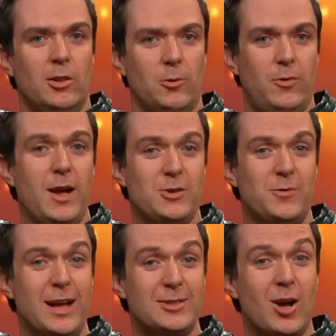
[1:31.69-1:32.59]
the Revenge
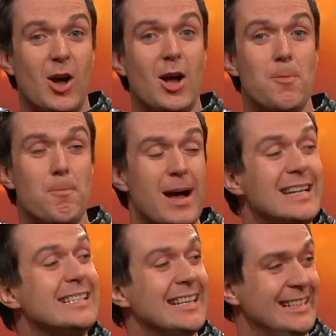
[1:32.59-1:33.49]
fans are
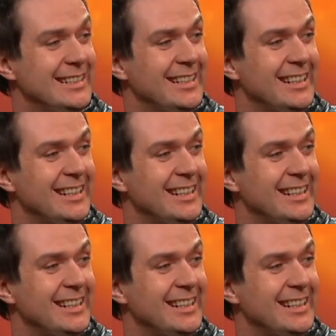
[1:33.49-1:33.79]
amazing.